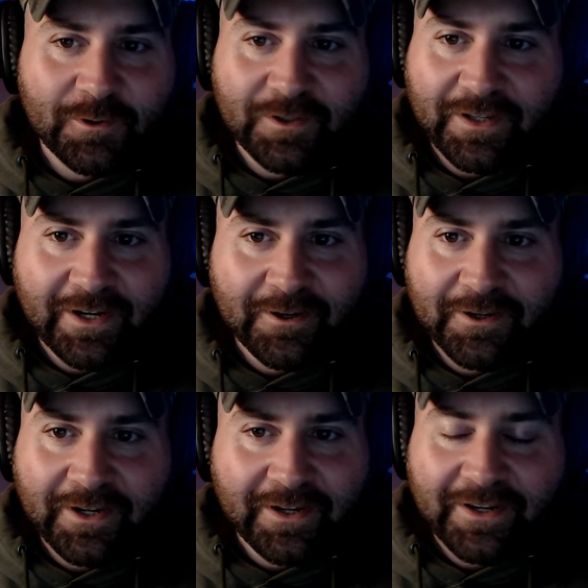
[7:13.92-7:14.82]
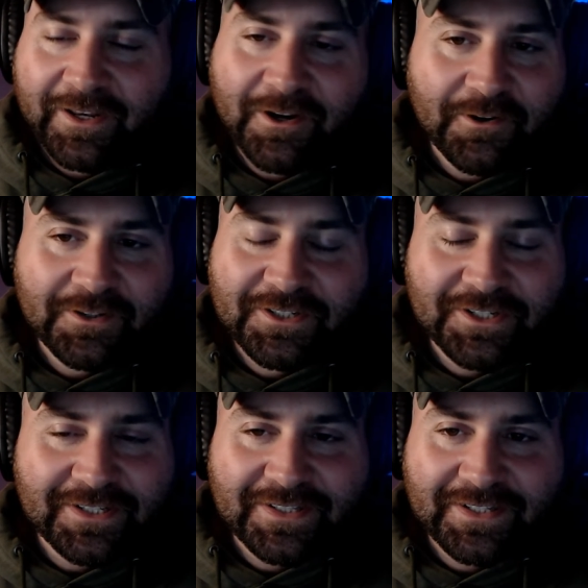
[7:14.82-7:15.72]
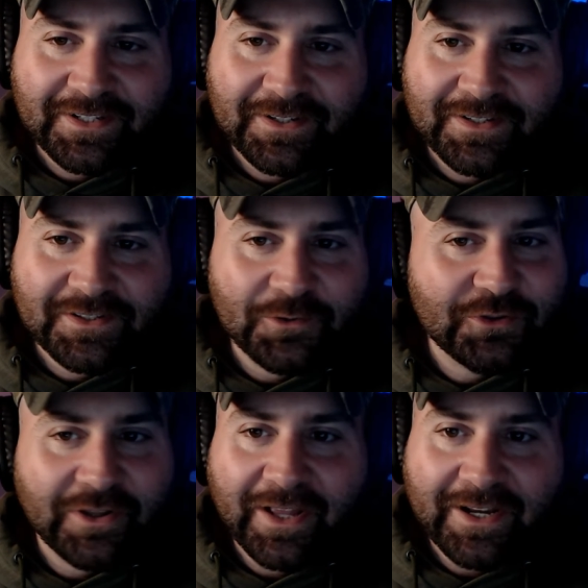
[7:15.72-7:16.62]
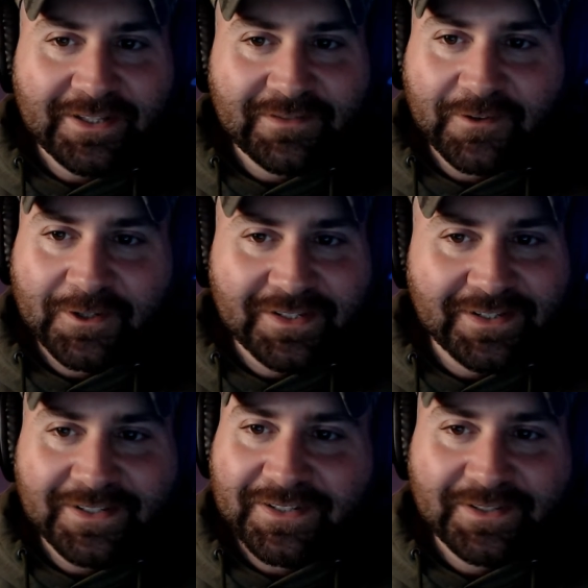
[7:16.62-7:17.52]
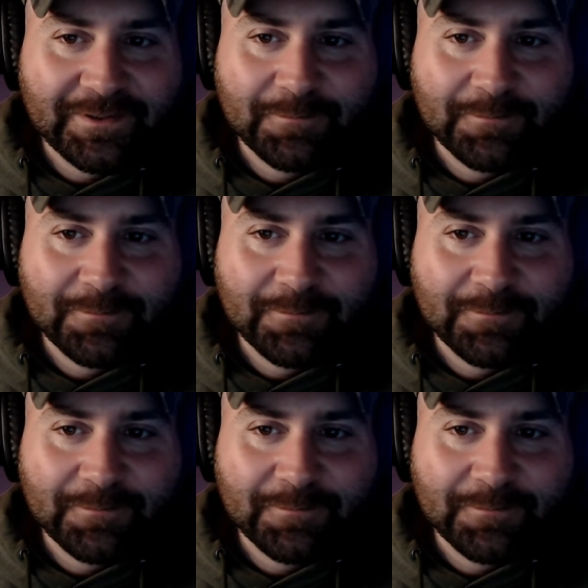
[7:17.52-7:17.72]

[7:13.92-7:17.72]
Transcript: area. It's just socialites versus